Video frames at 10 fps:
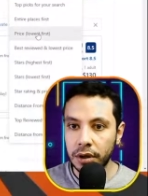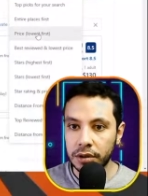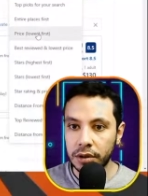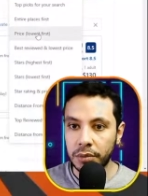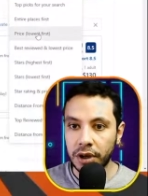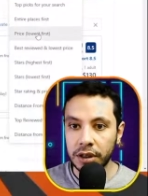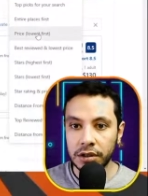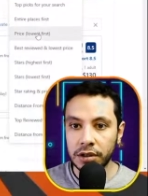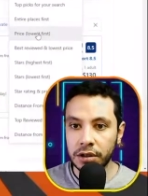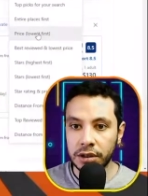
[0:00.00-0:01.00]
the
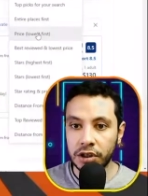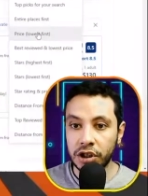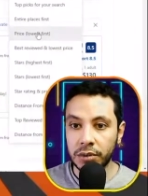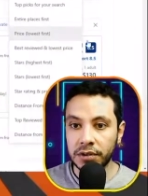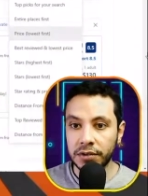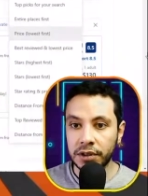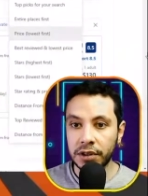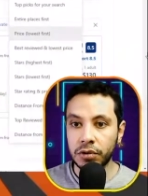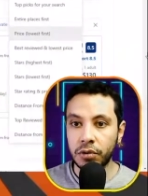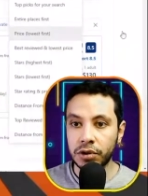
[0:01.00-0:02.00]
price is the cheapest
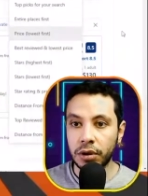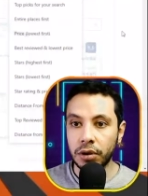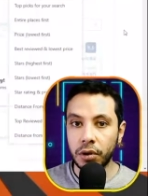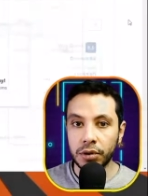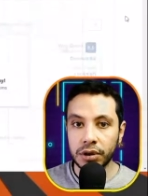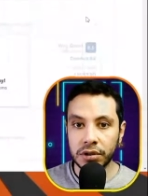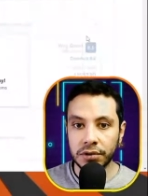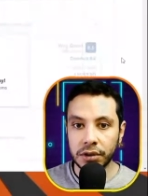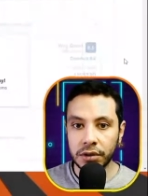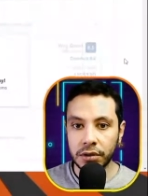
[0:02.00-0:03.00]
first or the lowest
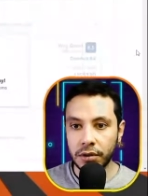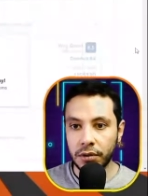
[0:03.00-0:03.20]
first.